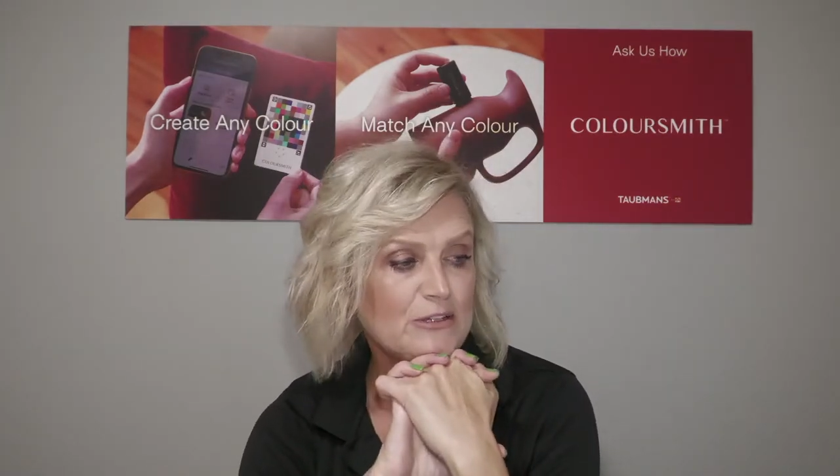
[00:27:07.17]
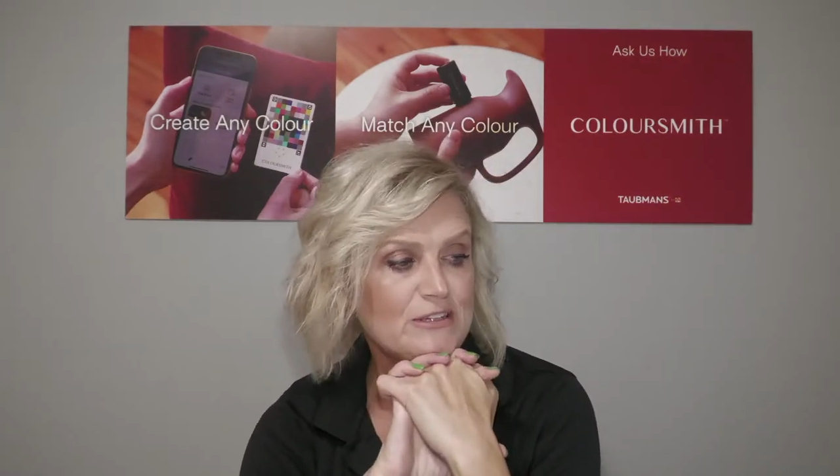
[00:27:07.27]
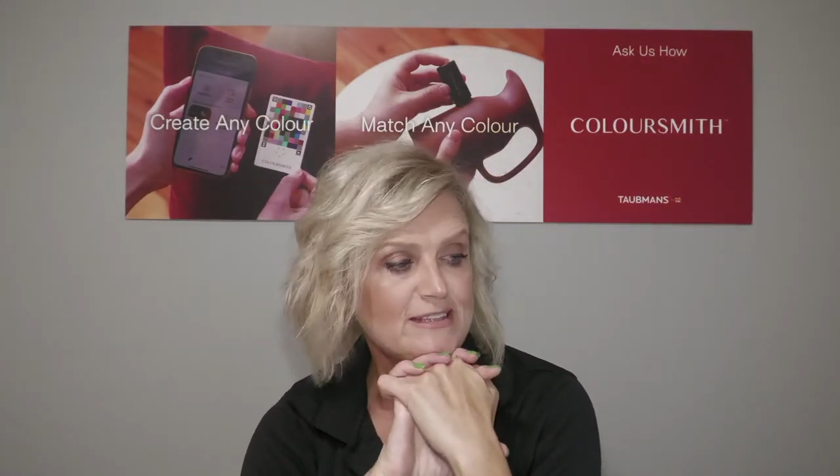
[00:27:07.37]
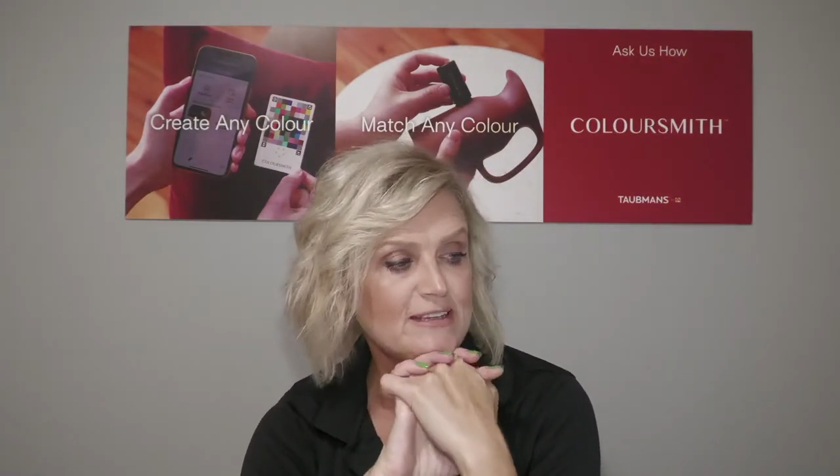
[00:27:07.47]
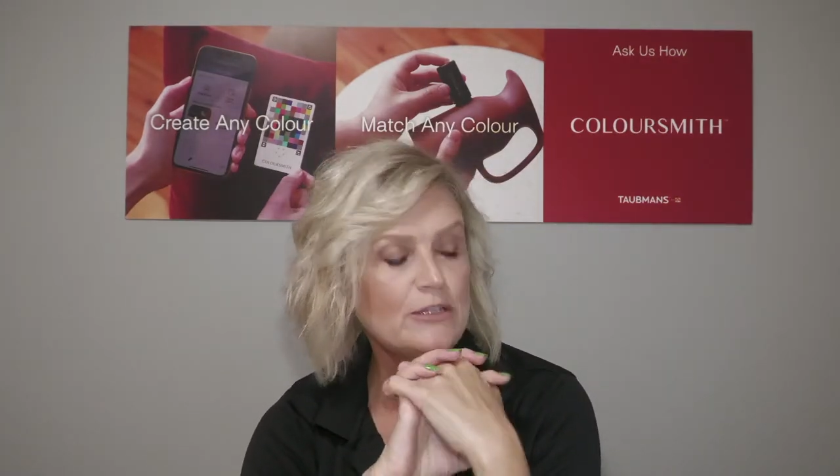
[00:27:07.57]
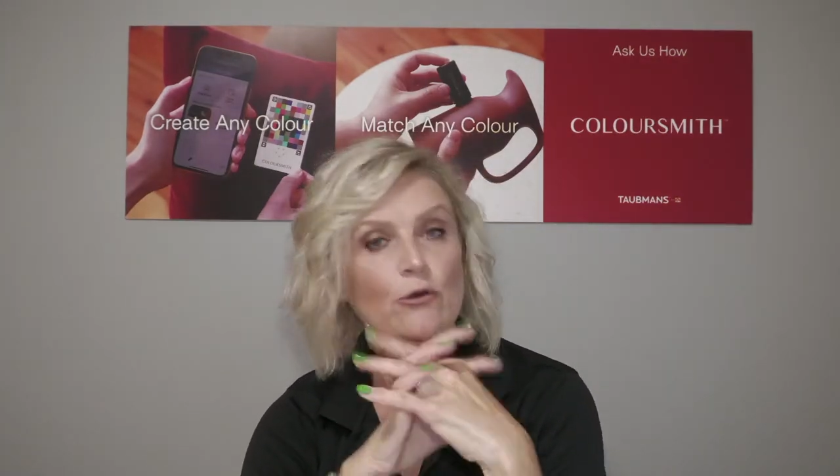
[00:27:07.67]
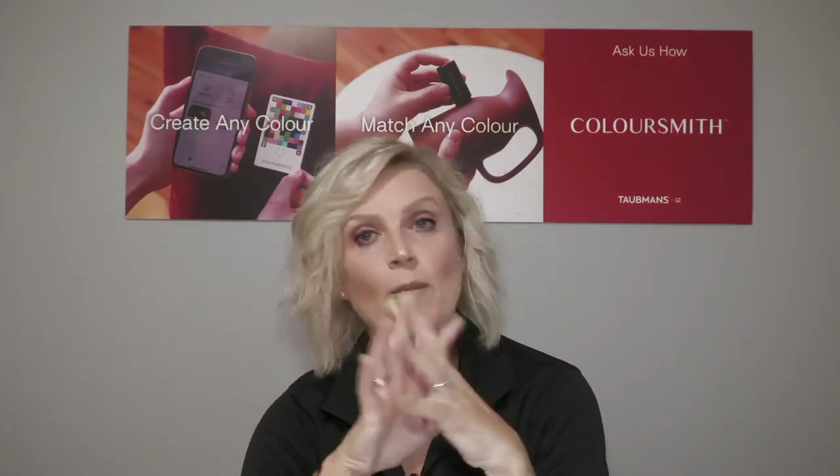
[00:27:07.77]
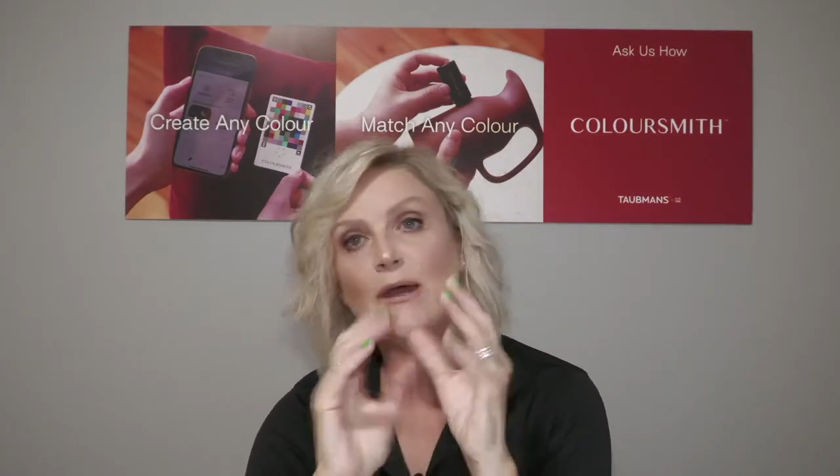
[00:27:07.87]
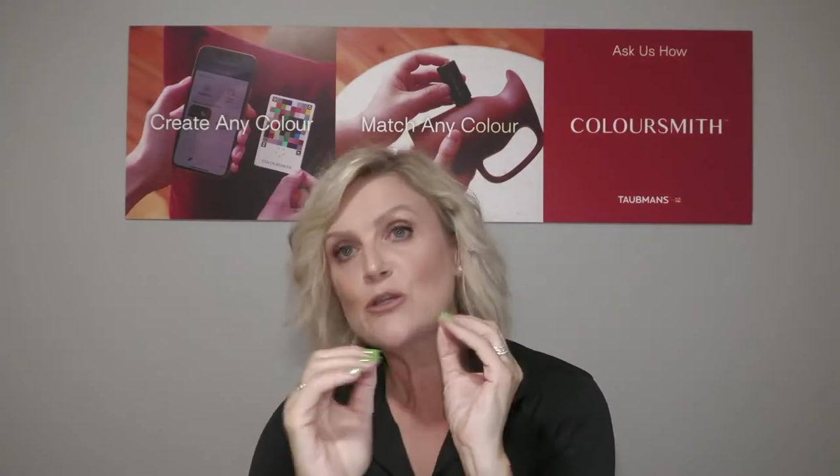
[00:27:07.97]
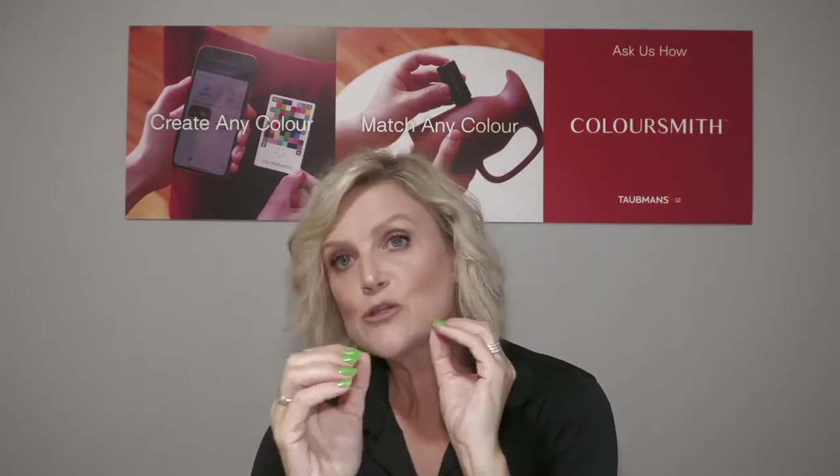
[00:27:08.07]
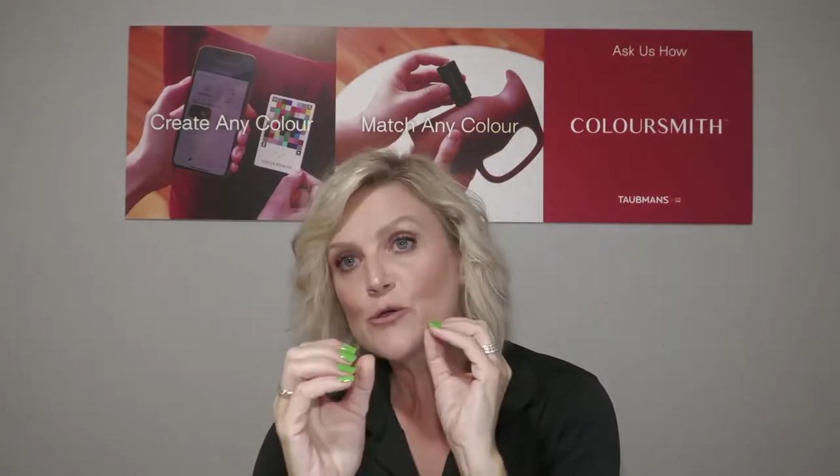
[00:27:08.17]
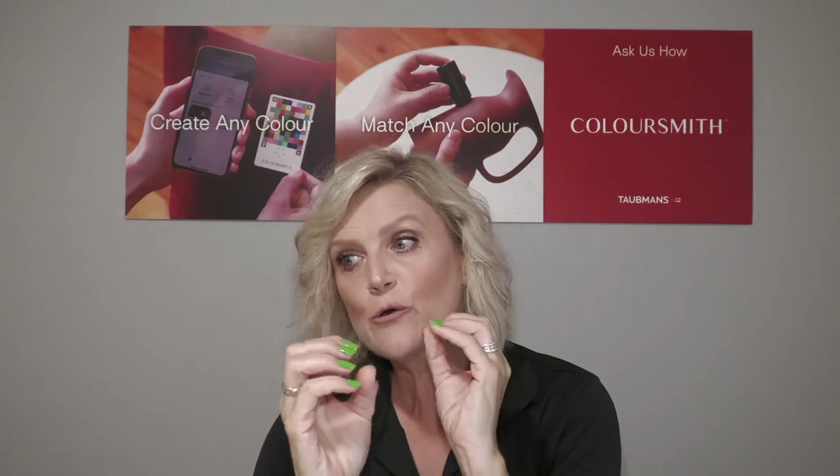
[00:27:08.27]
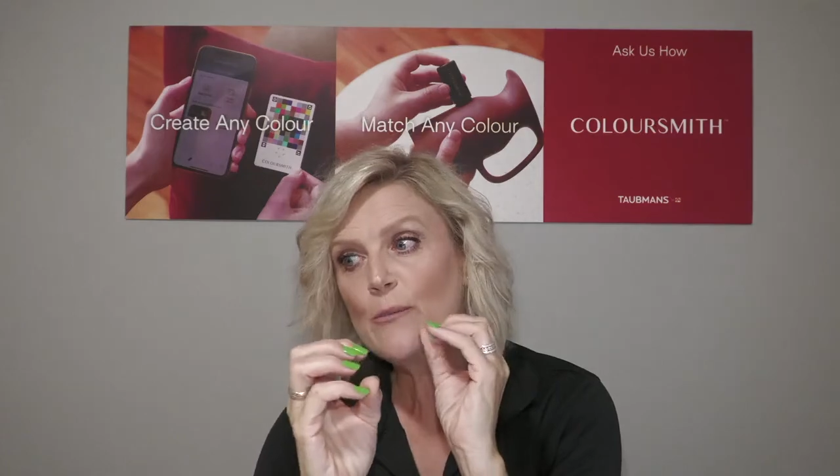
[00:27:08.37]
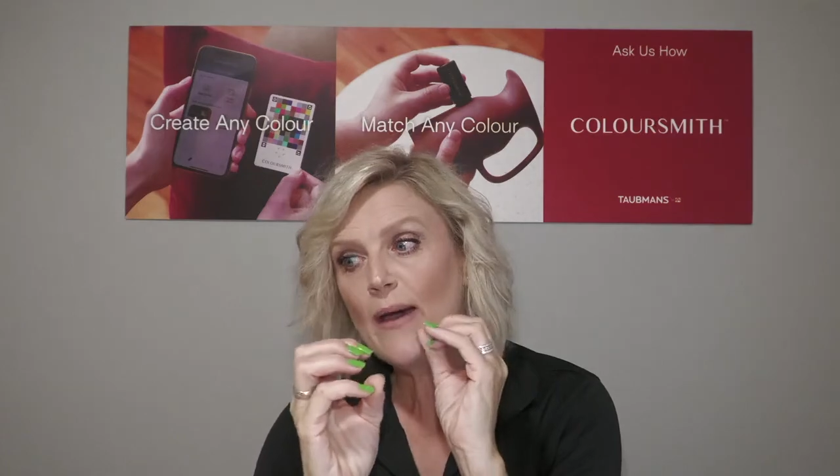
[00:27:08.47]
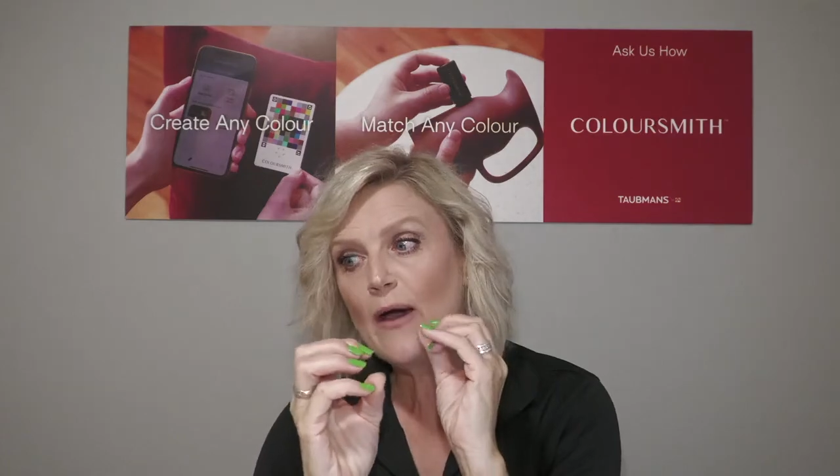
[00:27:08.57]
she said, you know, I'm
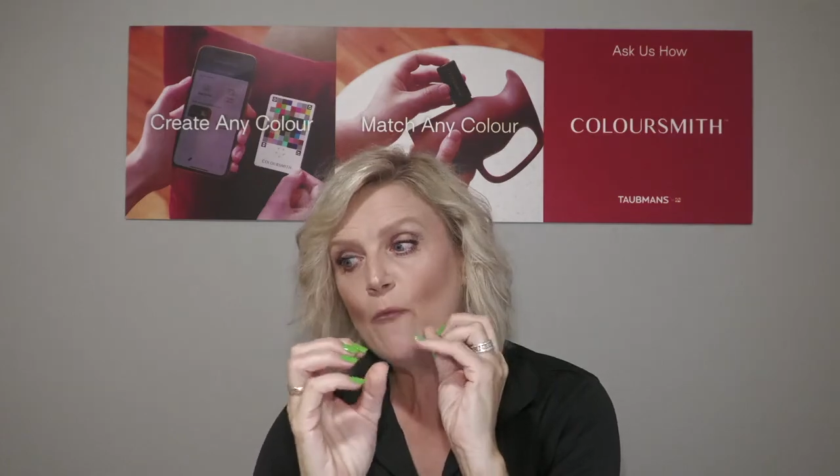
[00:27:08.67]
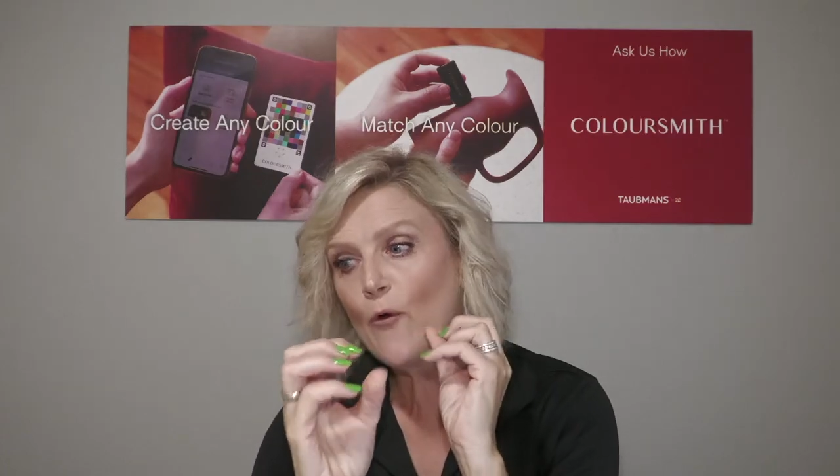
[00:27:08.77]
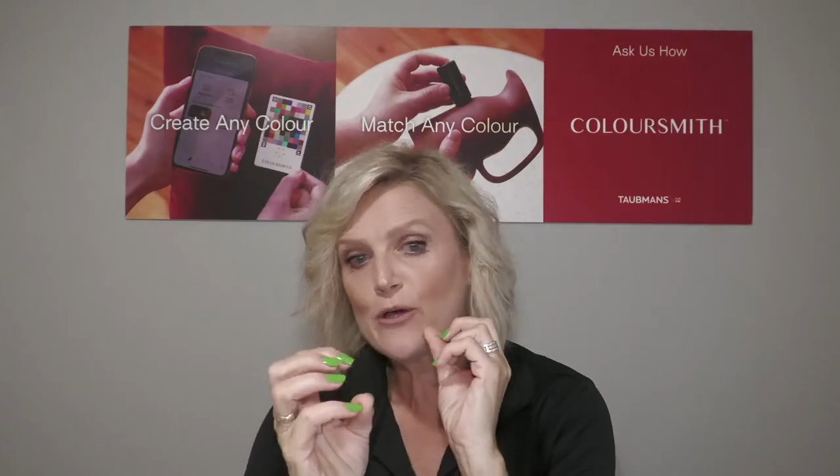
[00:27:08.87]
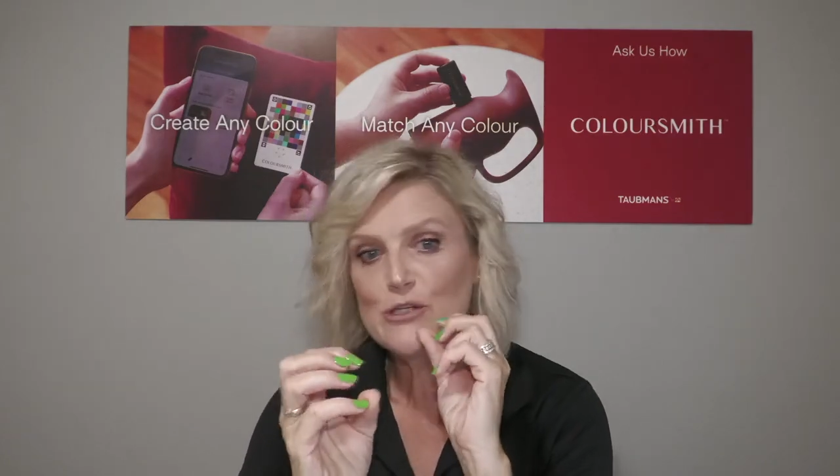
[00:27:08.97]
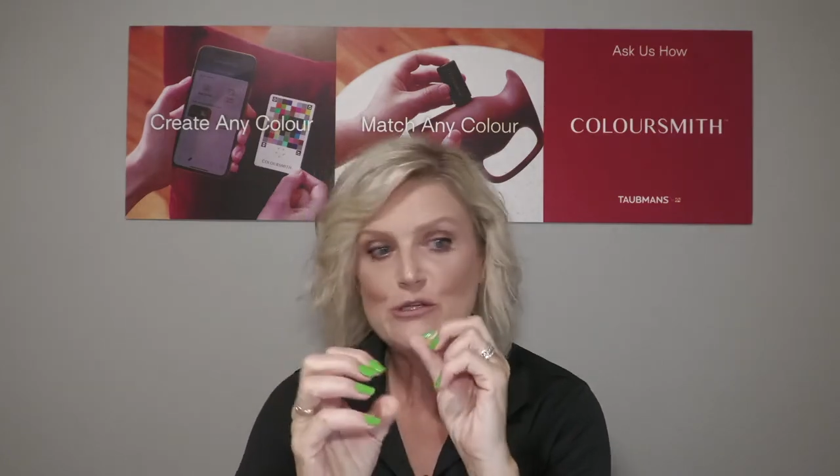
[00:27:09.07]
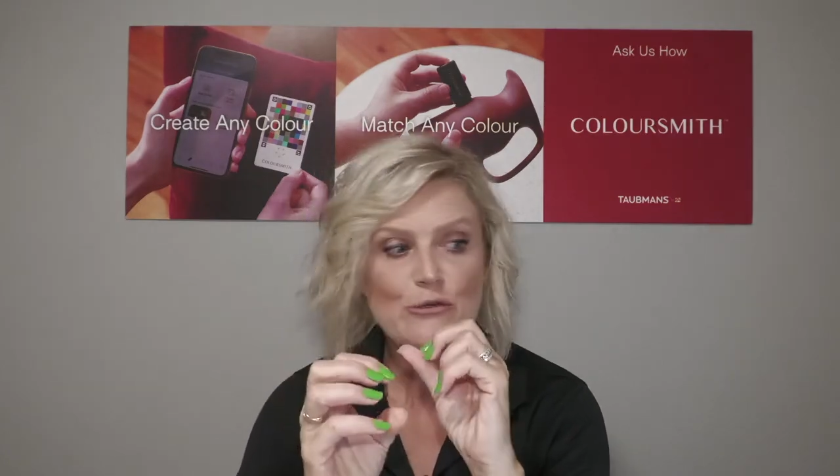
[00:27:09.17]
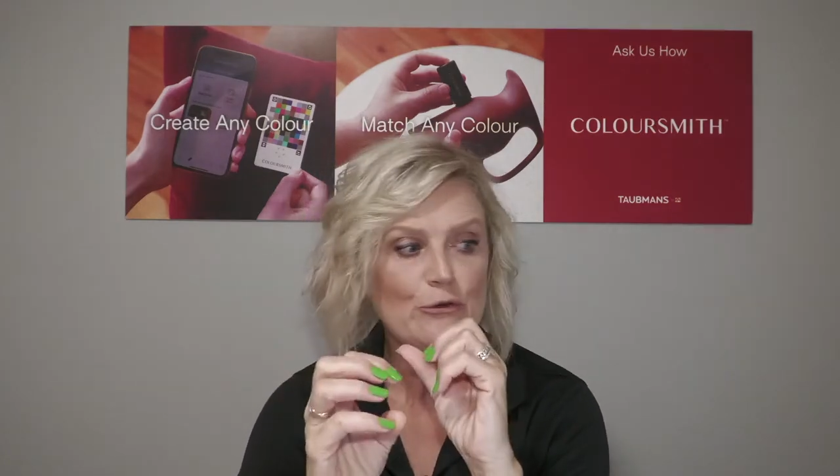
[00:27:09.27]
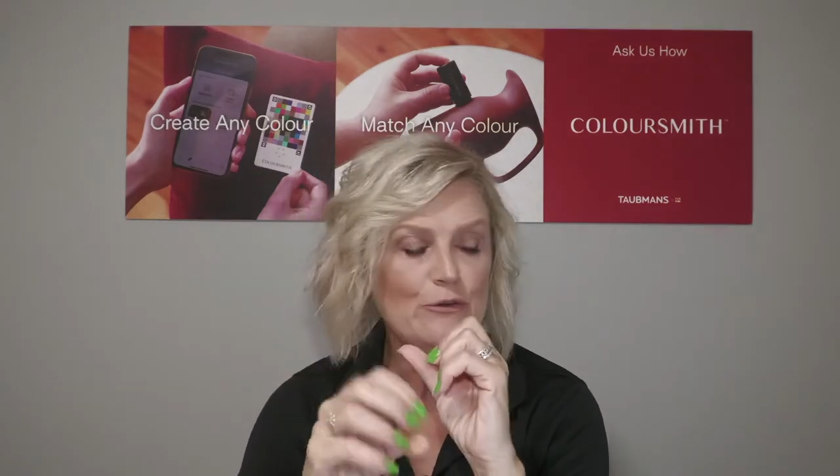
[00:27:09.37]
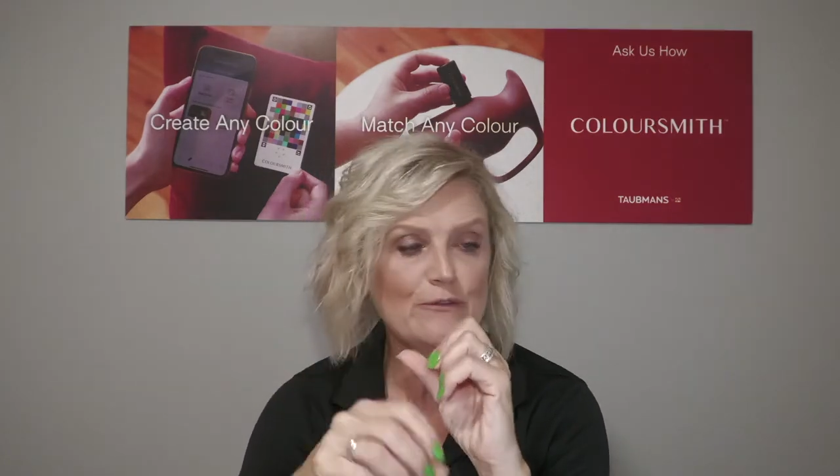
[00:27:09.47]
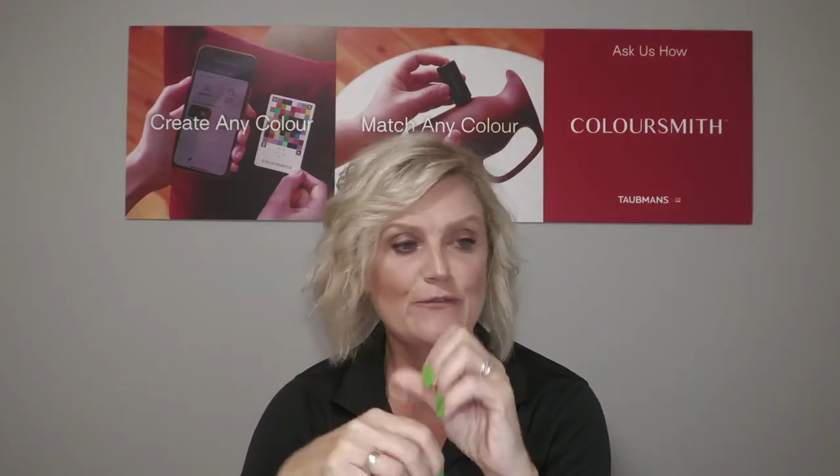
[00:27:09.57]
unsure about what I should use